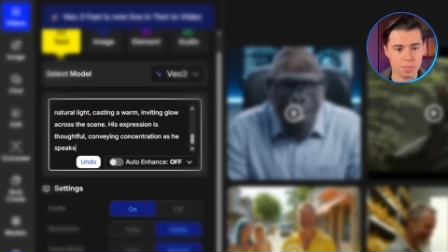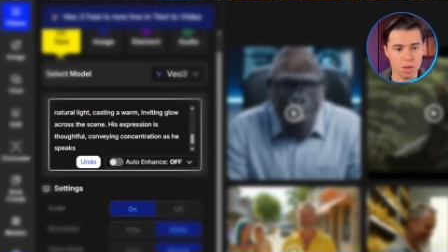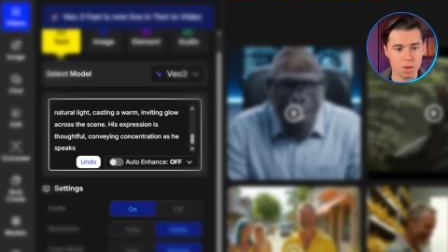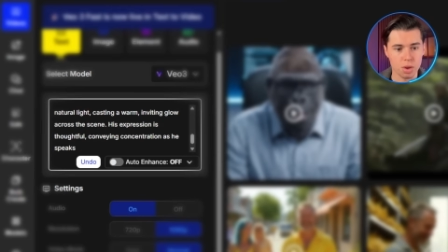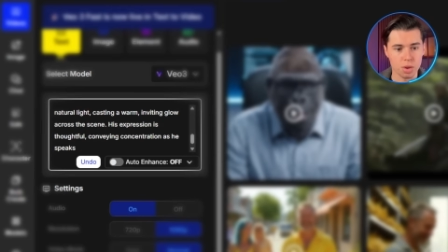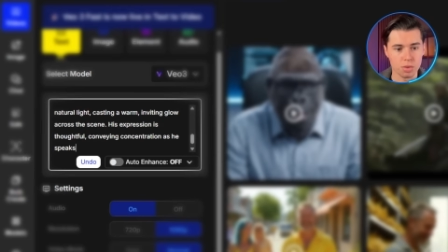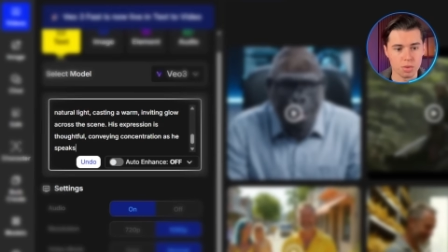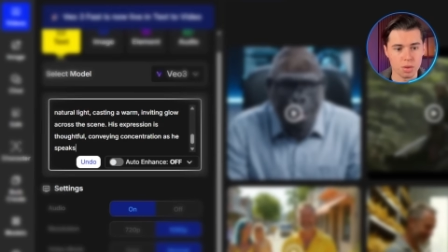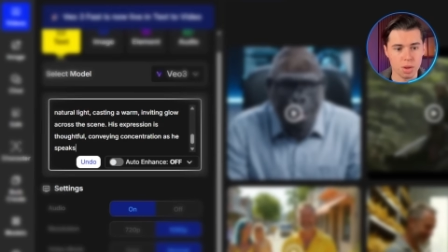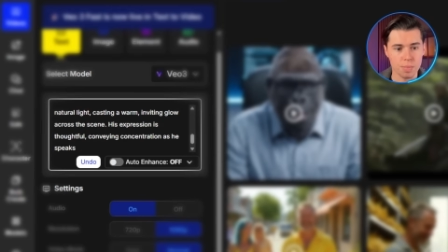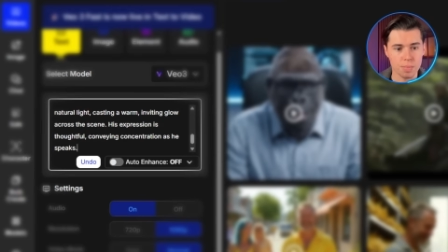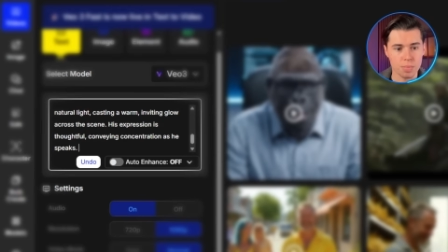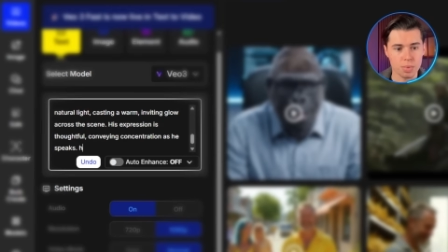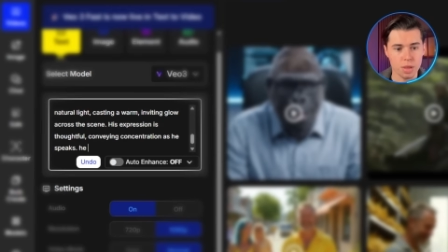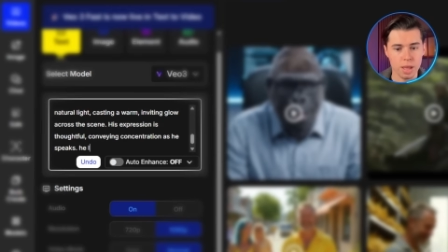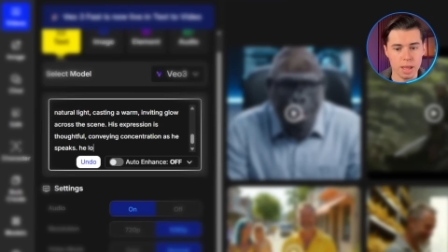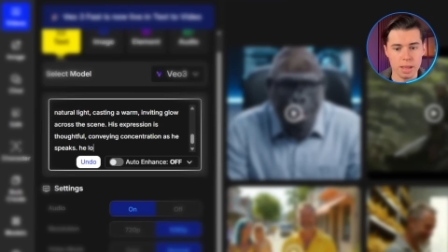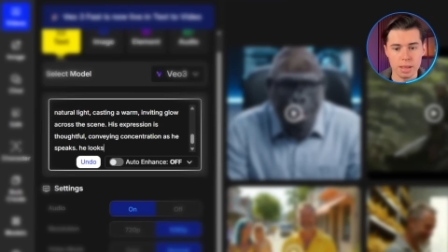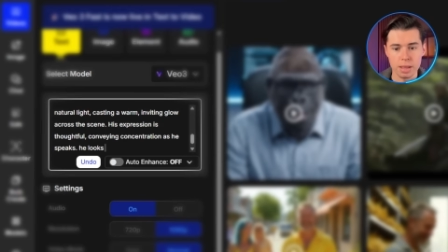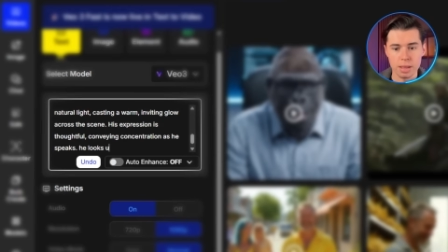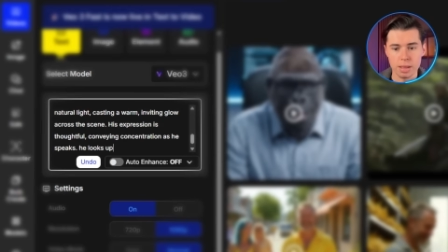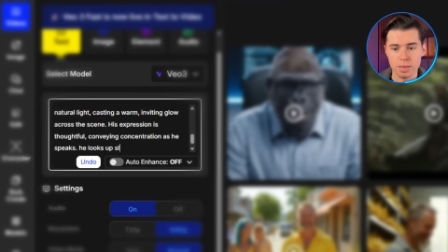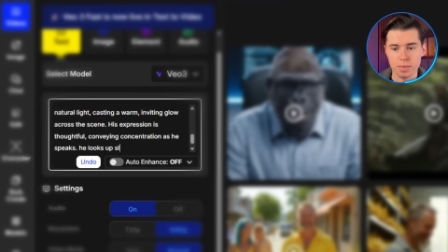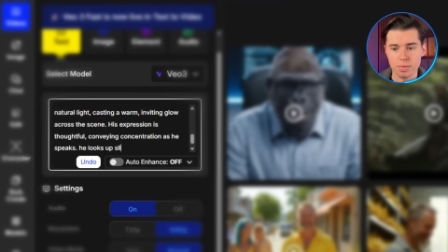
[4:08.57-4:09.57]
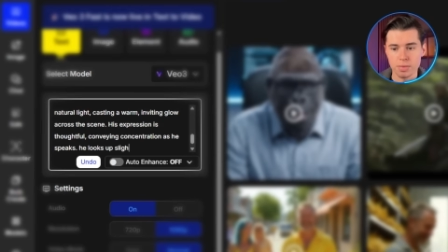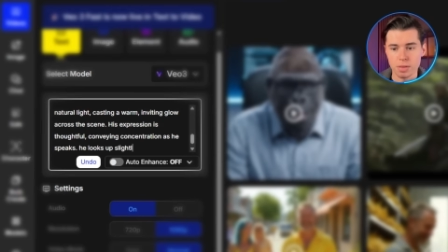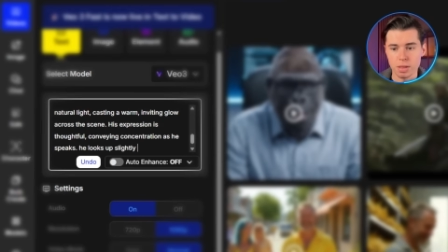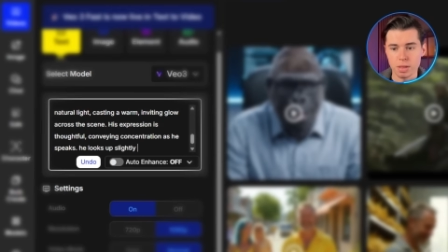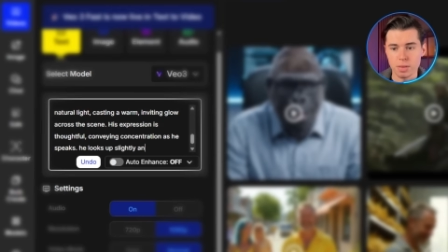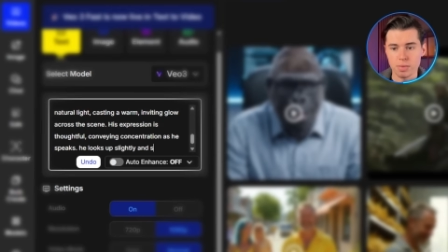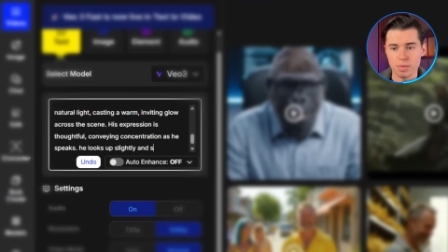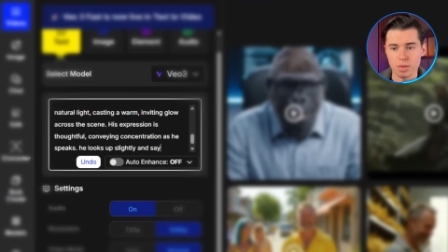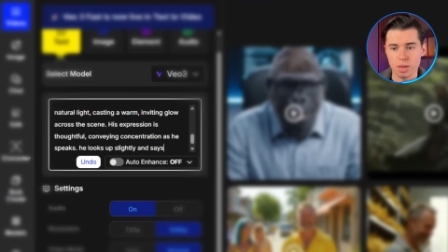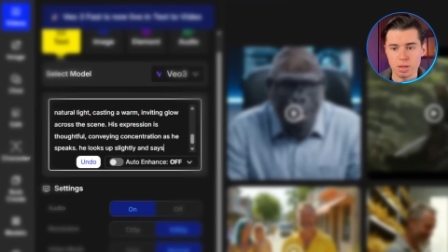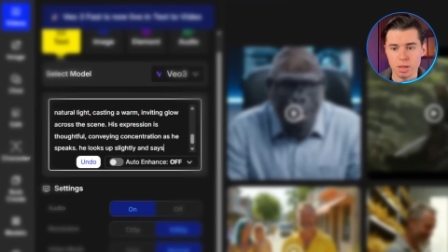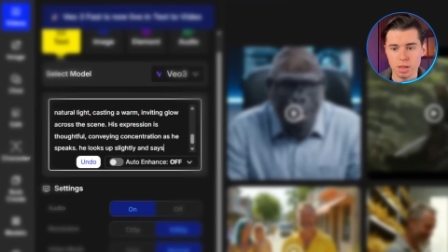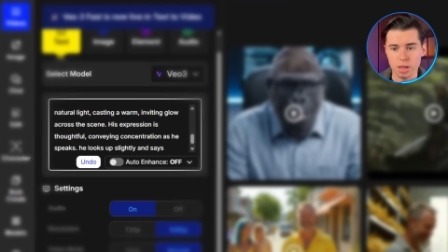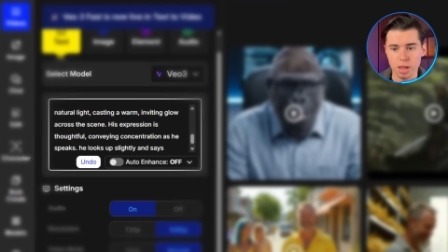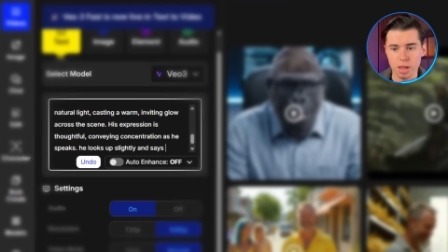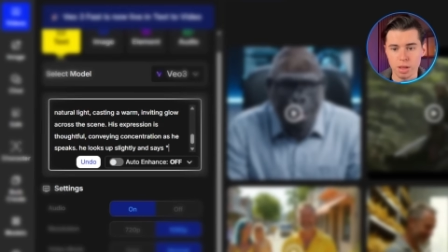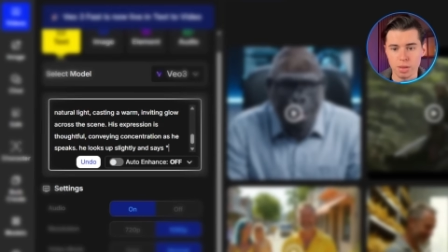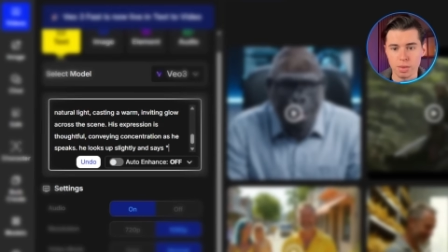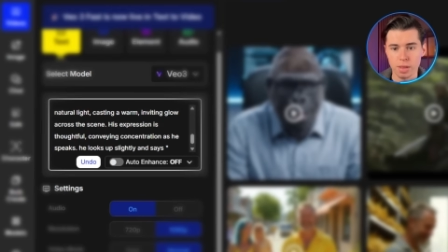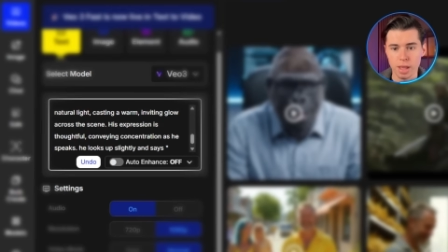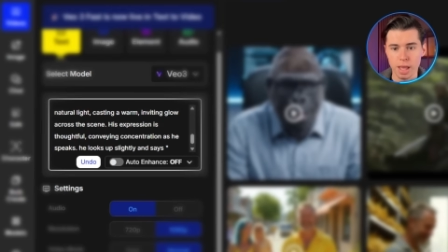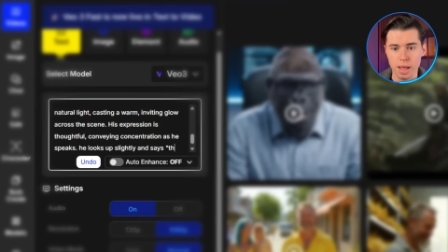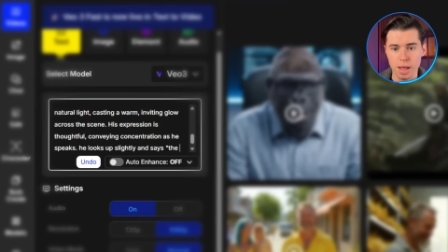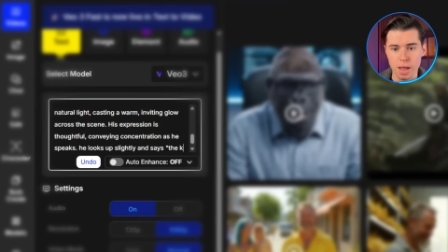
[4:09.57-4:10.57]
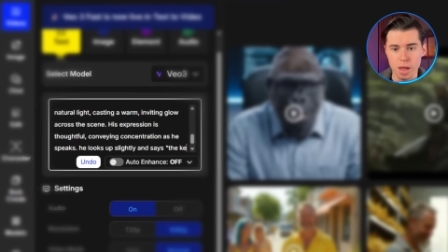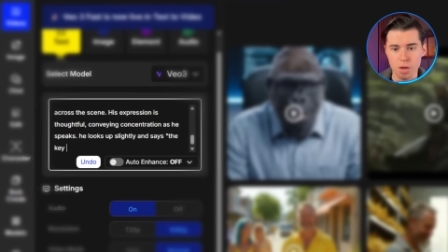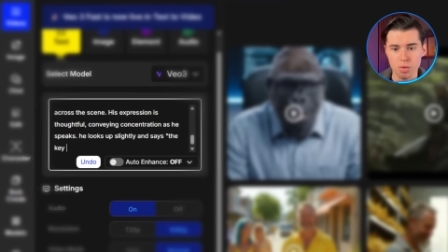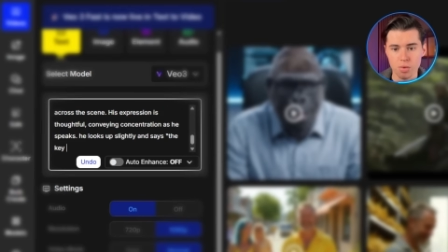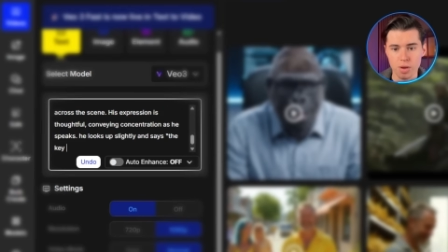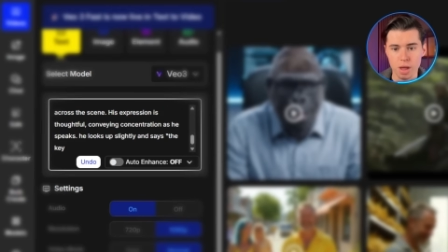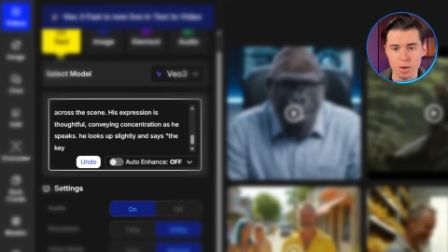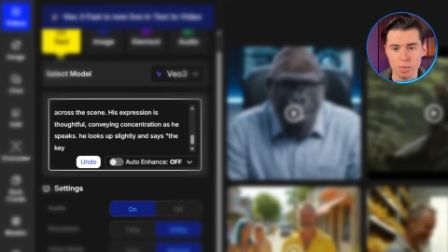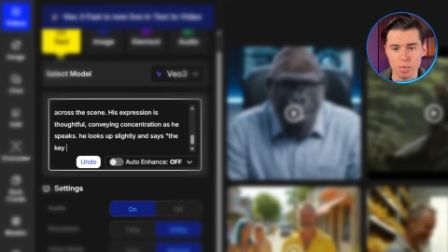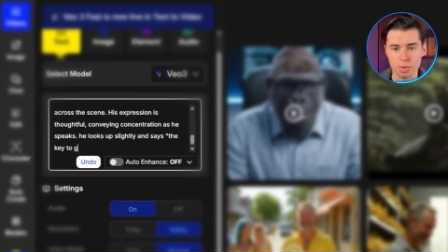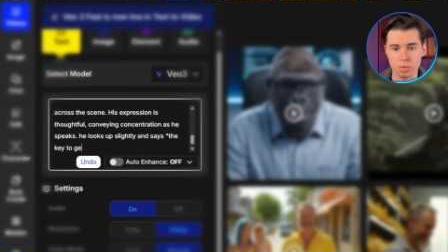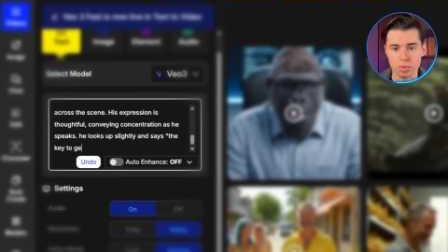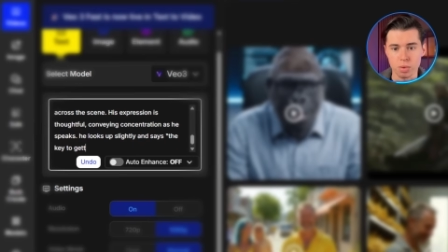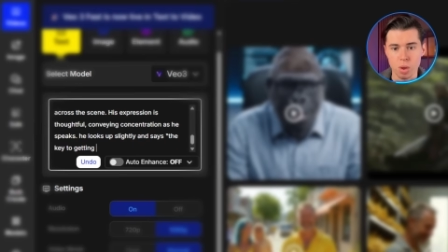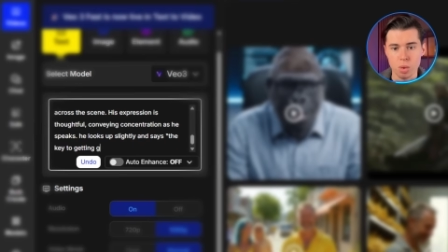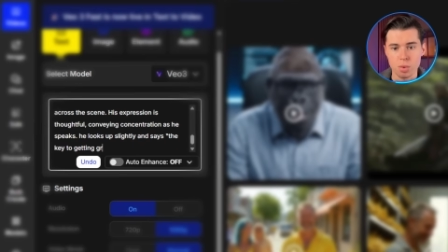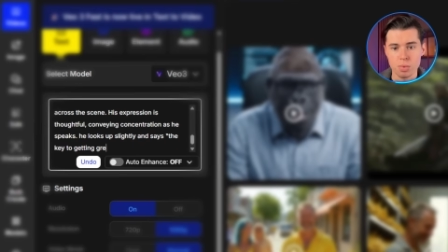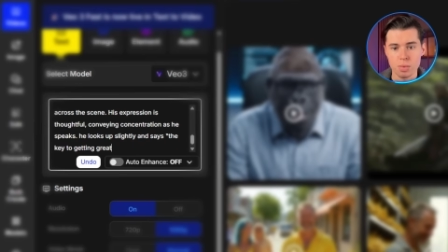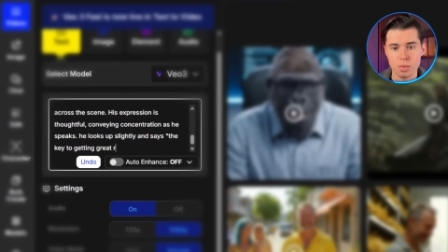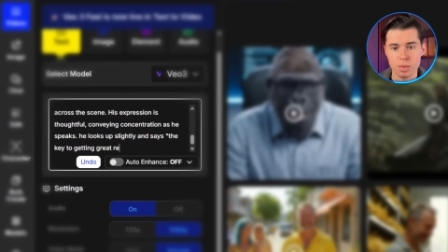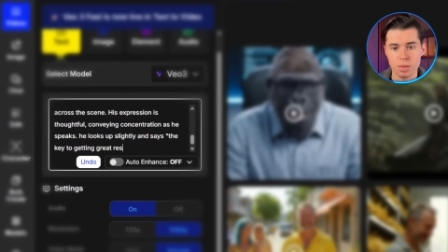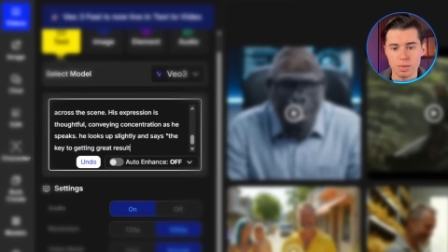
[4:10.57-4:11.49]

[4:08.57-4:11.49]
He looks up slightly and says, "The key to getting great results